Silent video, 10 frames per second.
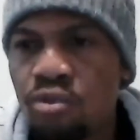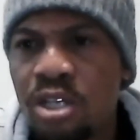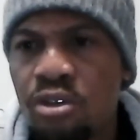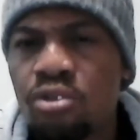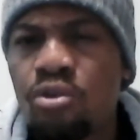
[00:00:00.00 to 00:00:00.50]

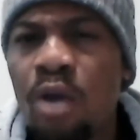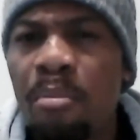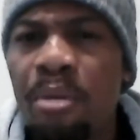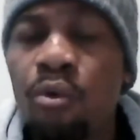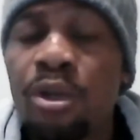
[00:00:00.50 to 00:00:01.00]
what used to
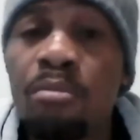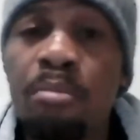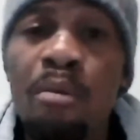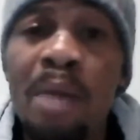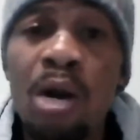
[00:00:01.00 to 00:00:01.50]
happen with
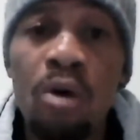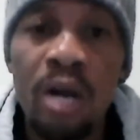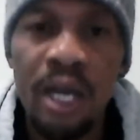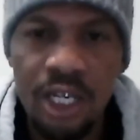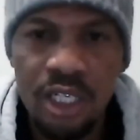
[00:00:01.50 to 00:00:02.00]

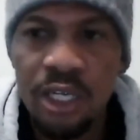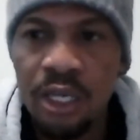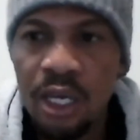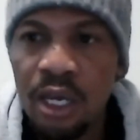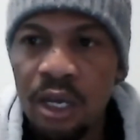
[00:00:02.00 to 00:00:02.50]
Mpomakola, actually,
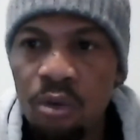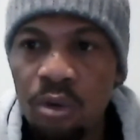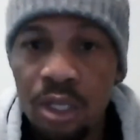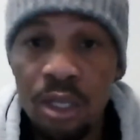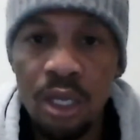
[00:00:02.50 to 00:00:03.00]

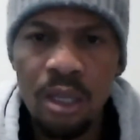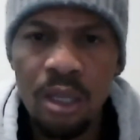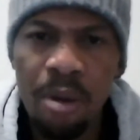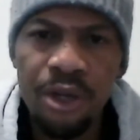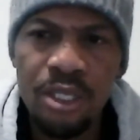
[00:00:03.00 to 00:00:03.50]
within
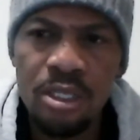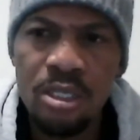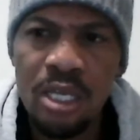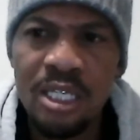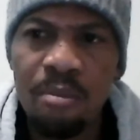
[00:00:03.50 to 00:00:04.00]
the Pirates
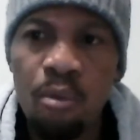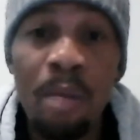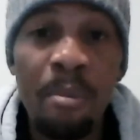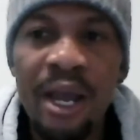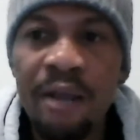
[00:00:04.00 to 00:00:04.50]
setup,
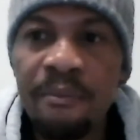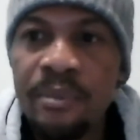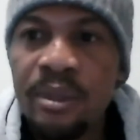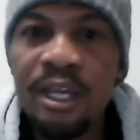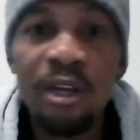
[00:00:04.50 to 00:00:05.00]
whereby
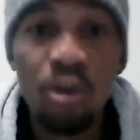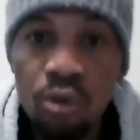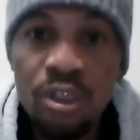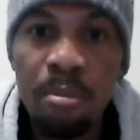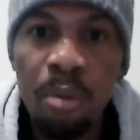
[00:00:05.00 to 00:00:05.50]
he'd
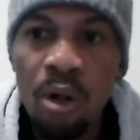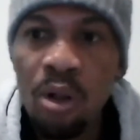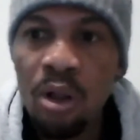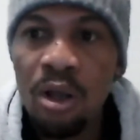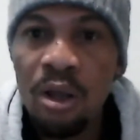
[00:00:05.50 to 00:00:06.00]
lose a
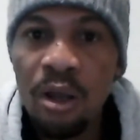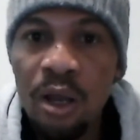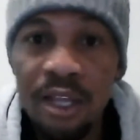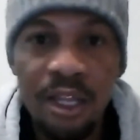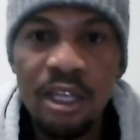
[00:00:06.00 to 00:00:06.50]
ball
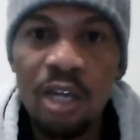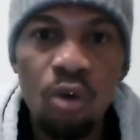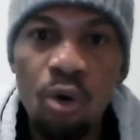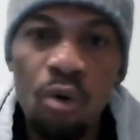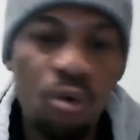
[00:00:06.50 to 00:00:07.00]
and then
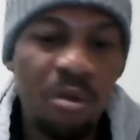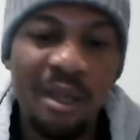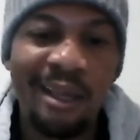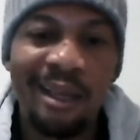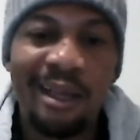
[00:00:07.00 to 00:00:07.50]
they'd go,
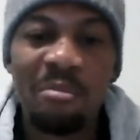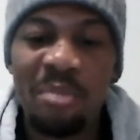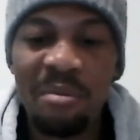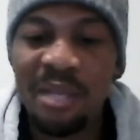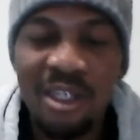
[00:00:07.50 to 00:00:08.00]

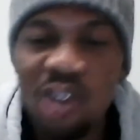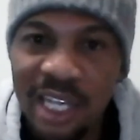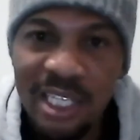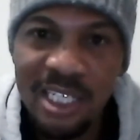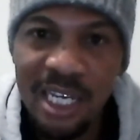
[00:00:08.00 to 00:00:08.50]
maybe they'd
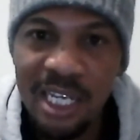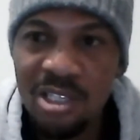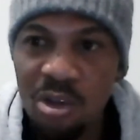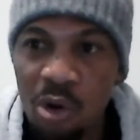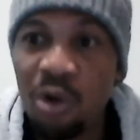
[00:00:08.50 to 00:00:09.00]
create a
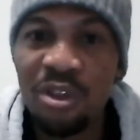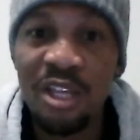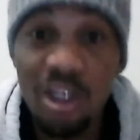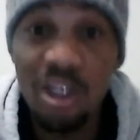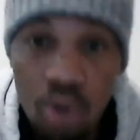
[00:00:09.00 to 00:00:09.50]
chance or
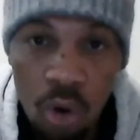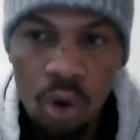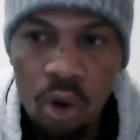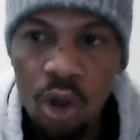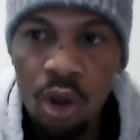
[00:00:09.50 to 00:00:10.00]
they'd
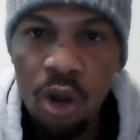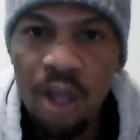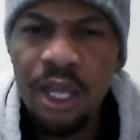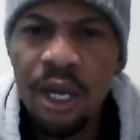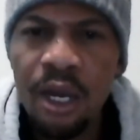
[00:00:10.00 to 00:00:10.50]
score.
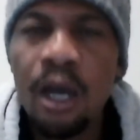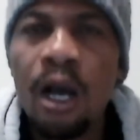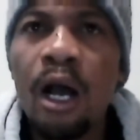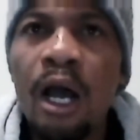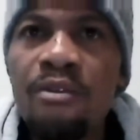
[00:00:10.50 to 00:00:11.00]
And then
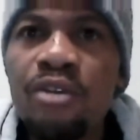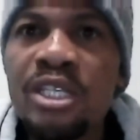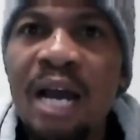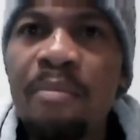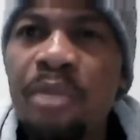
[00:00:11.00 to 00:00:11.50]
every
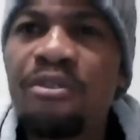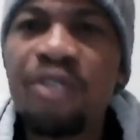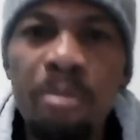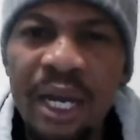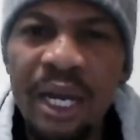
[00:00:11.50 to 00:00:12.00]
time he'd
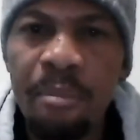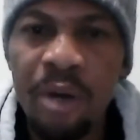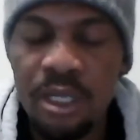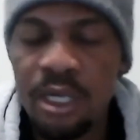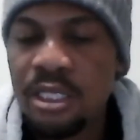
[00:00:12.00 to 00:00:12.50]
feel better
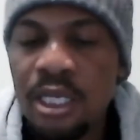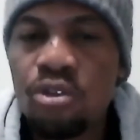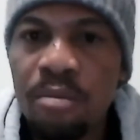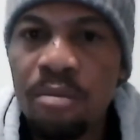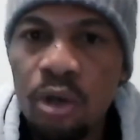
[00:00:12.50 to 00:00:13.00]
about it. Then I said
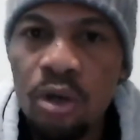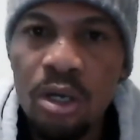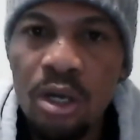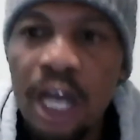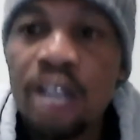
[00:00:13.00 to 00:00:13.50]
to him,
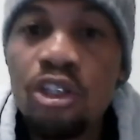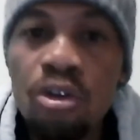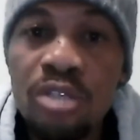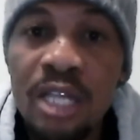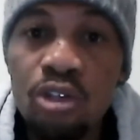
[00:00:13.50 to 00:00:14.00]
look, it
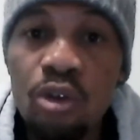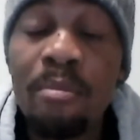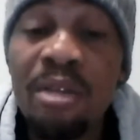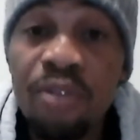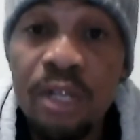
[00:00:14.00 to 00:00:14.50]
shows that you're a
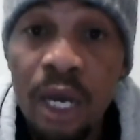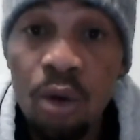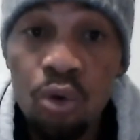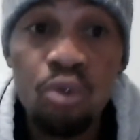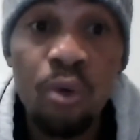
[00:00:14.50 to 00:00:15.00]
midfielder
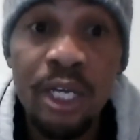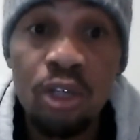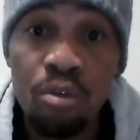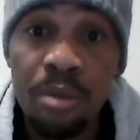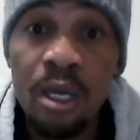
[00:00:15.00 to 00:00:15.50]
who's willing
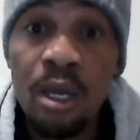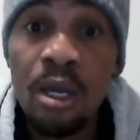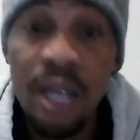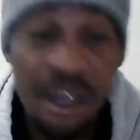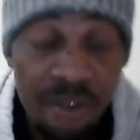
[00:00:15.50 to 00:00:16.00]
to be
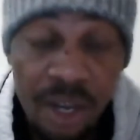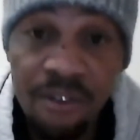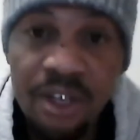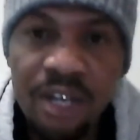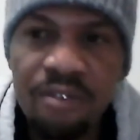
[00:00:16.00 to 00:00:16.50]

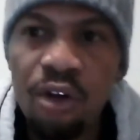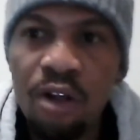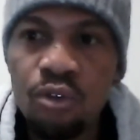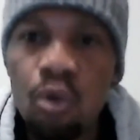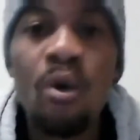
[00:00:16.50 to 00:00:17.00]
heavily
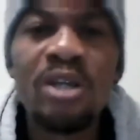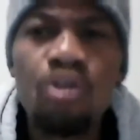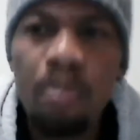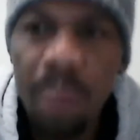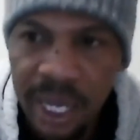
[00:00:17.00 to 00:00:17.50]
involved, who wants
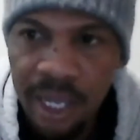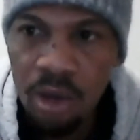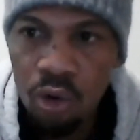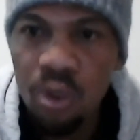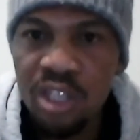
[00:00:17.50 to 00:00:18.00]
to play,
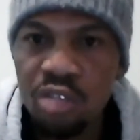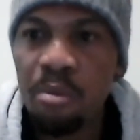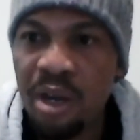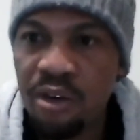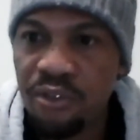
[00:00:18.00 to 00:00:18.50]
who wants to be
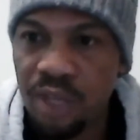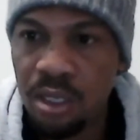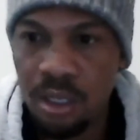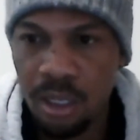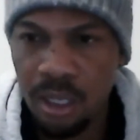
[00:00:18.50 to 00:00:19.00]
part of
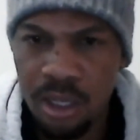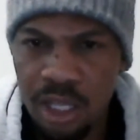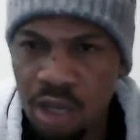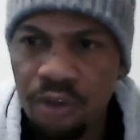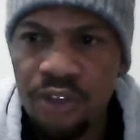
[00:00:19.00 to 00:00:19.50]
the
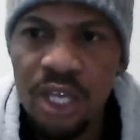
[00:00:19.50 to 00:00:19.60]
thick of